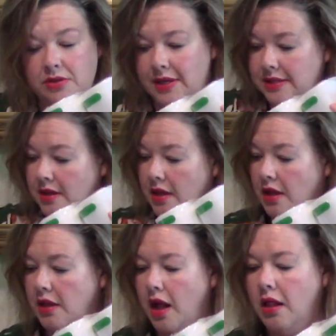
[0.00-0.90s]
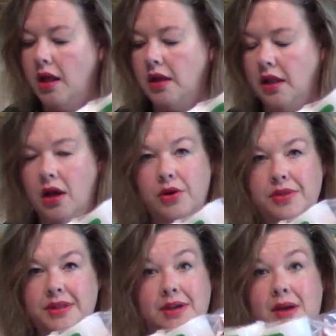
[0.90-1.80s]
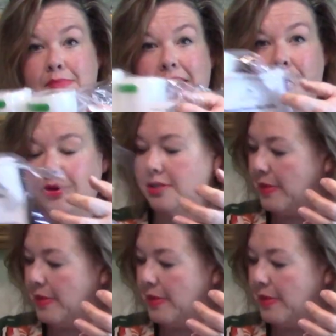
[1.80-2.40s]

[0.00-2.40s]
So that's a lot longer than the competitors'